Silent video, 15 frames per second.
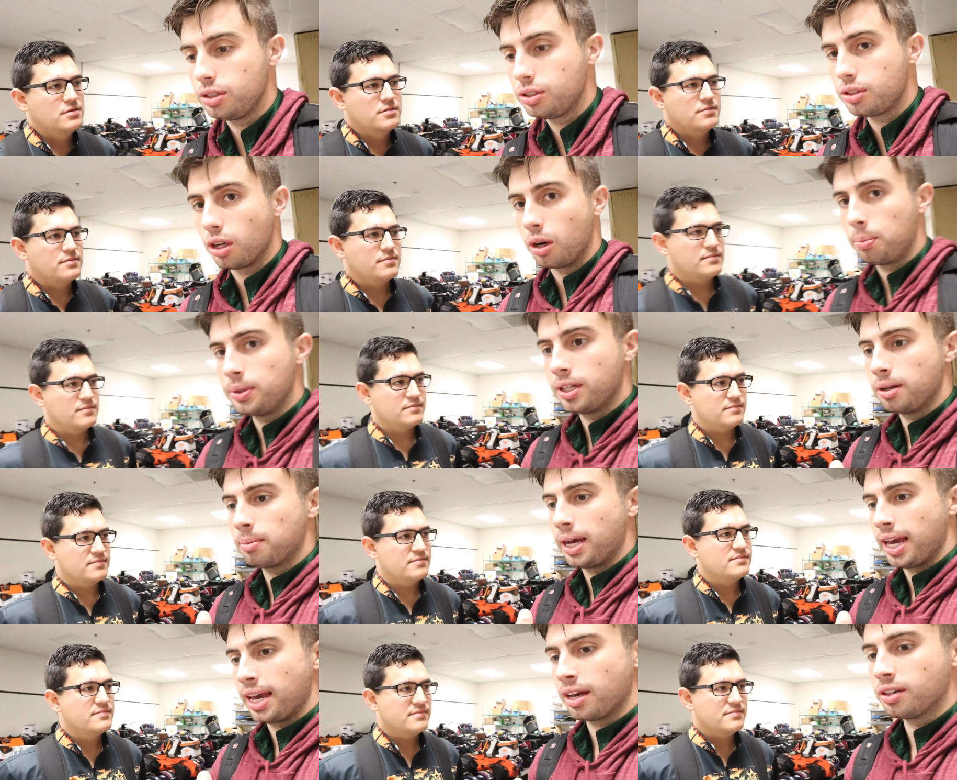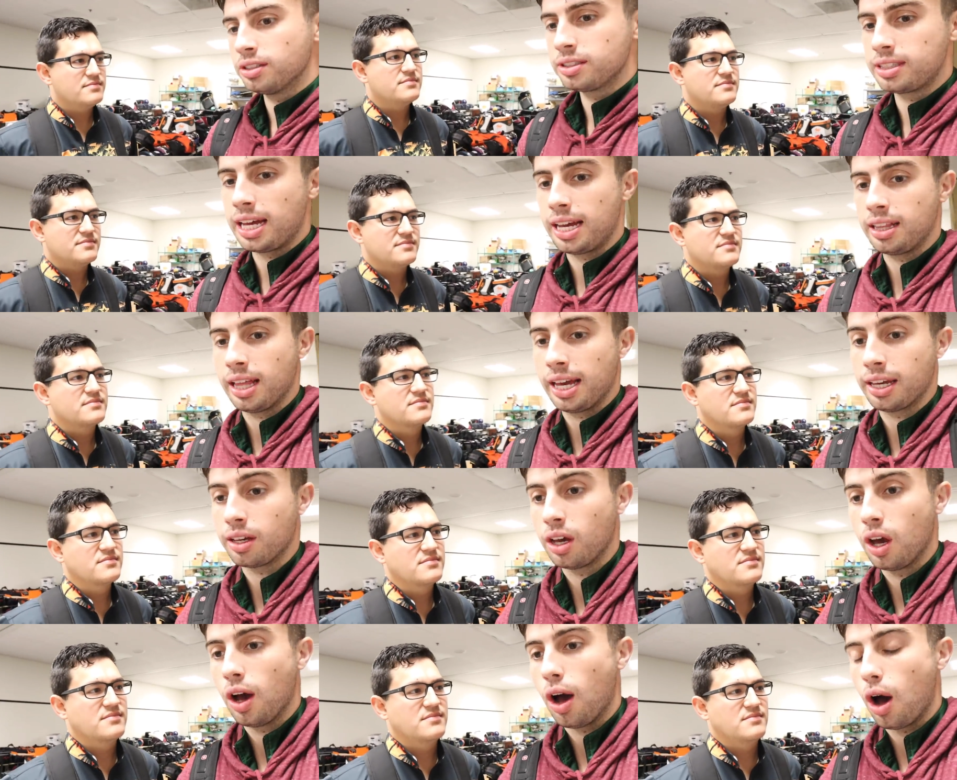Speaker 1: used to opening up my angles that like
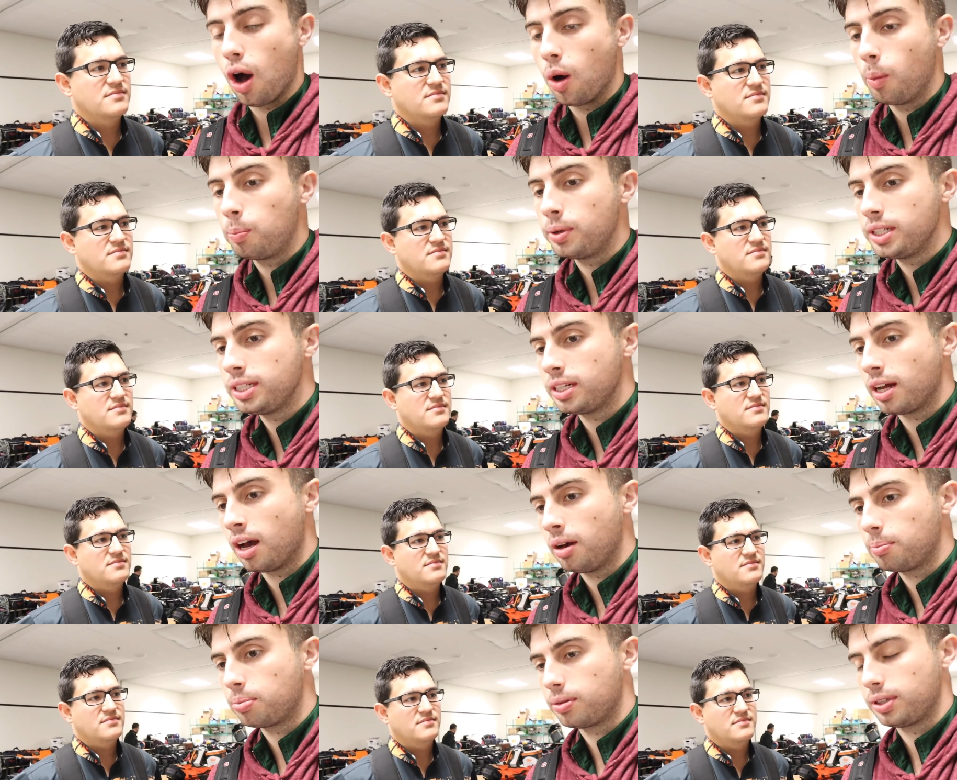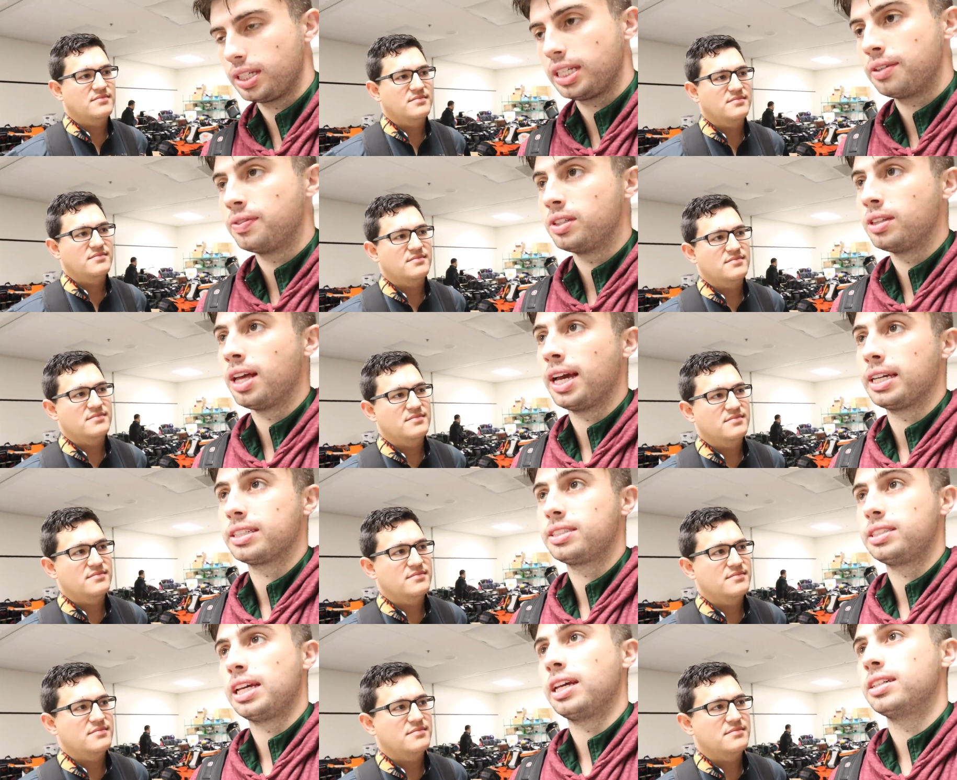opening up, even like
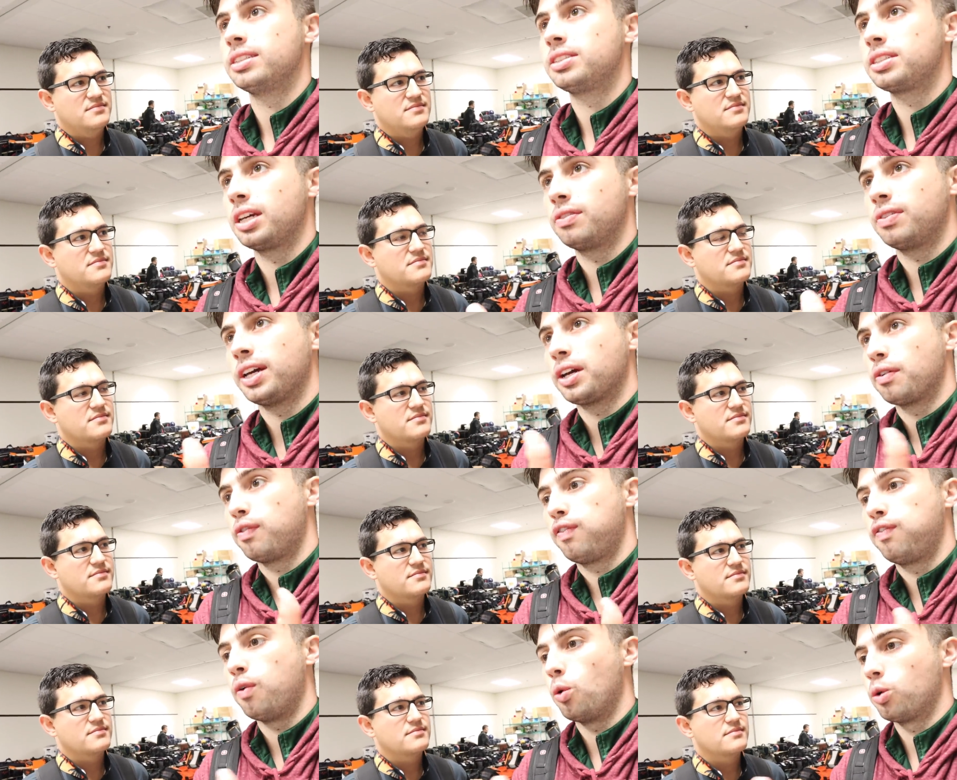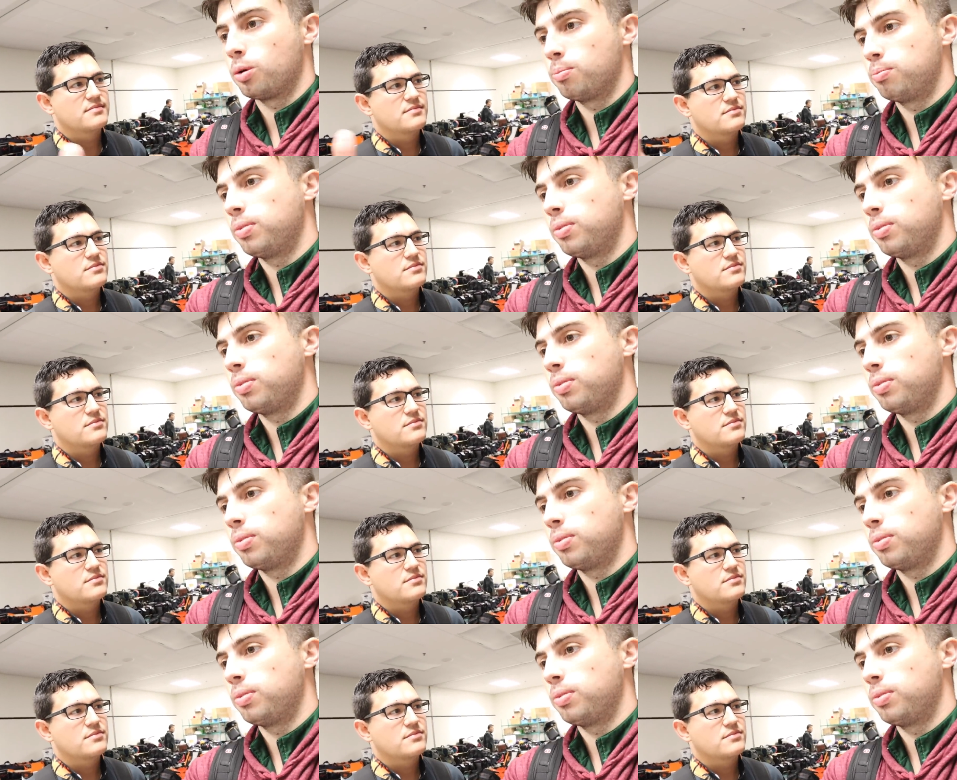say let's give like a four,